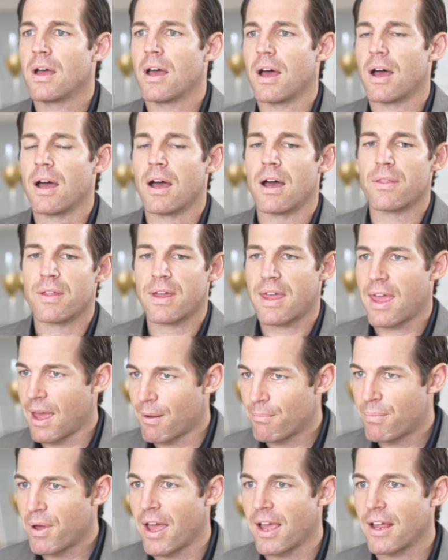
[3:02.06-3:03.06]
the
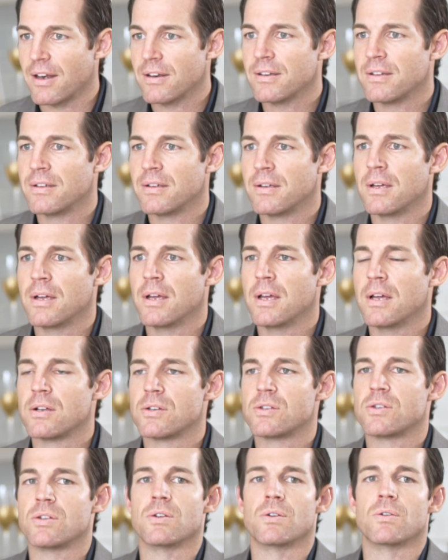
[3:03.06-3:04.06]
campaign,
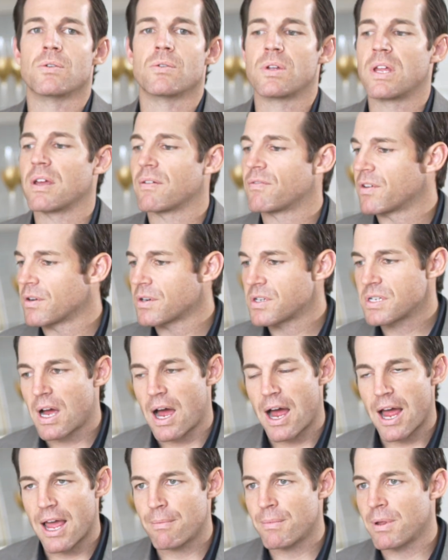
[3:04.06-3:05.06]
to give their
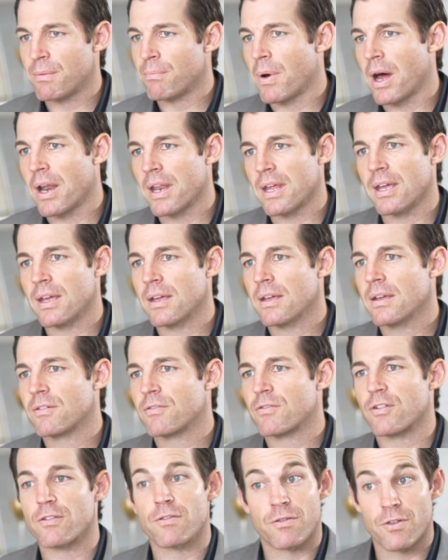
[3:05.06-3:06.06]
time and money
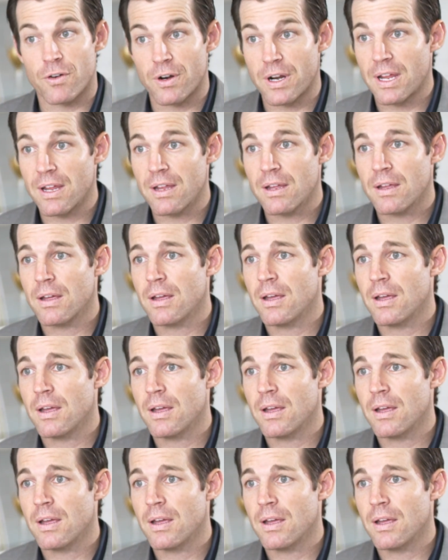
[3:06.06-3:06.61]
for free.